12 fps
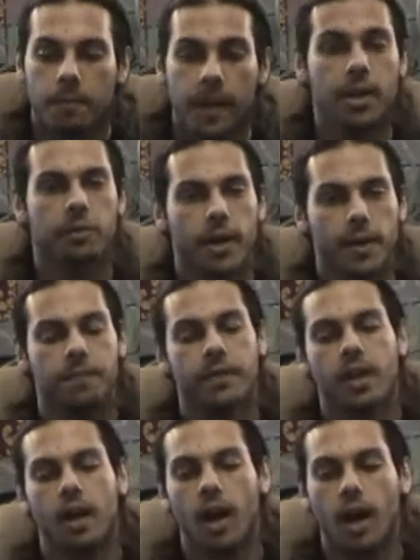But anyway,
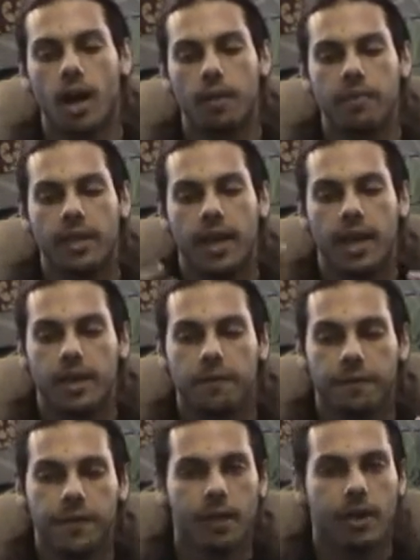
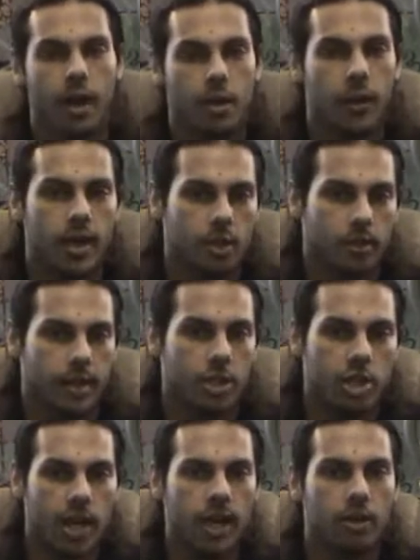they've figured out a way to create
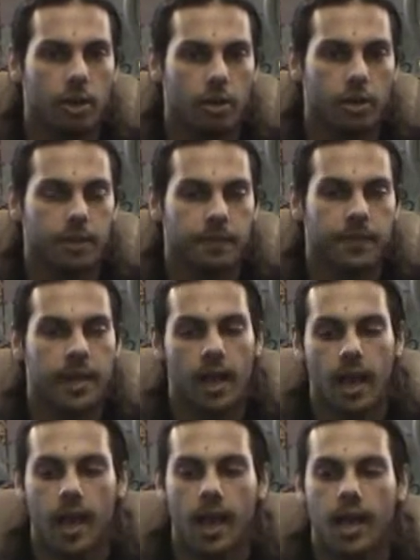a chain loader,
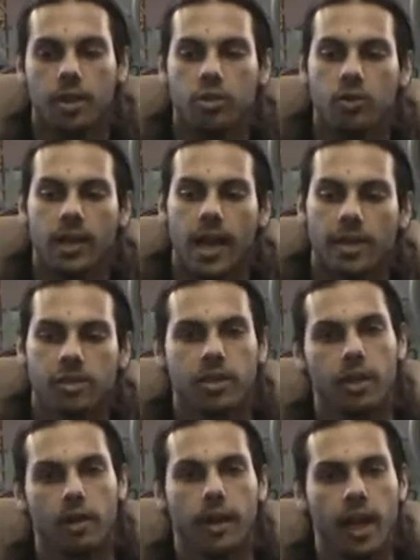and you can
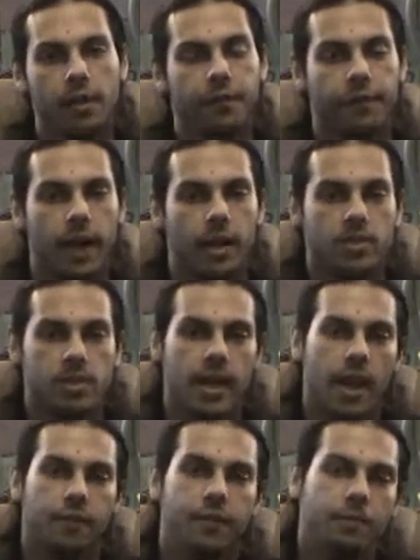actually load ELF files.
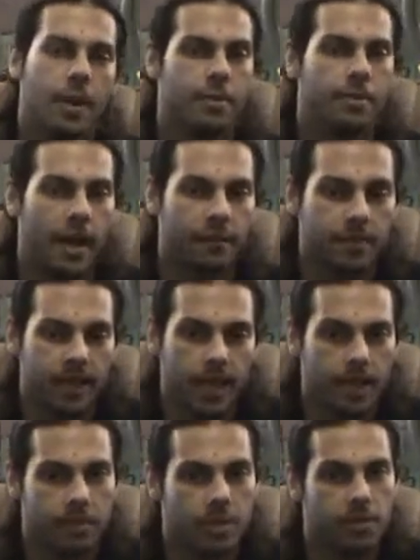Now, if you remember back from the
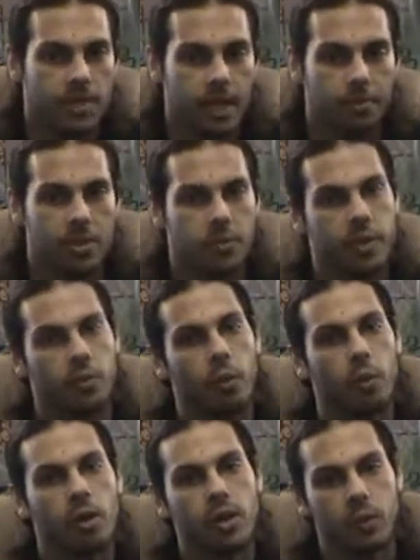GameCube segments, we
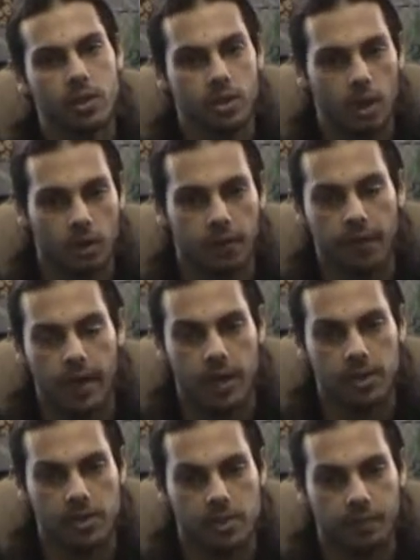were working with DOL
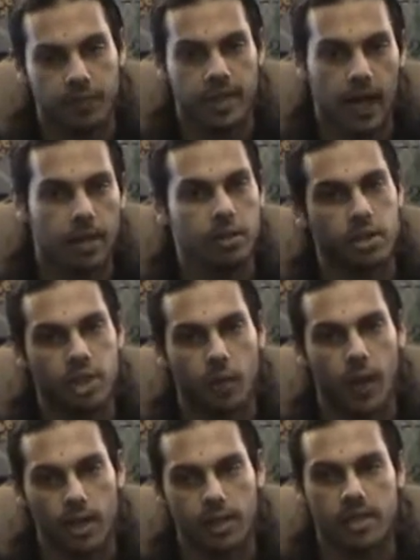files,
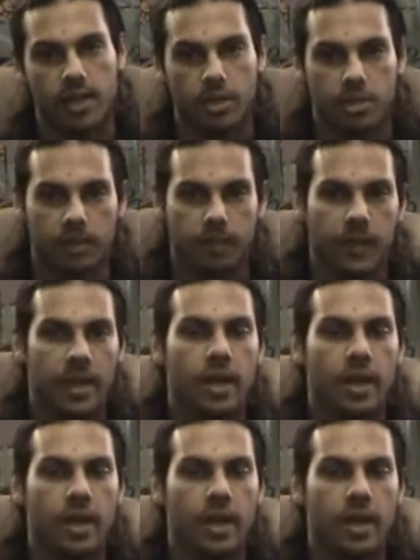.dol extension.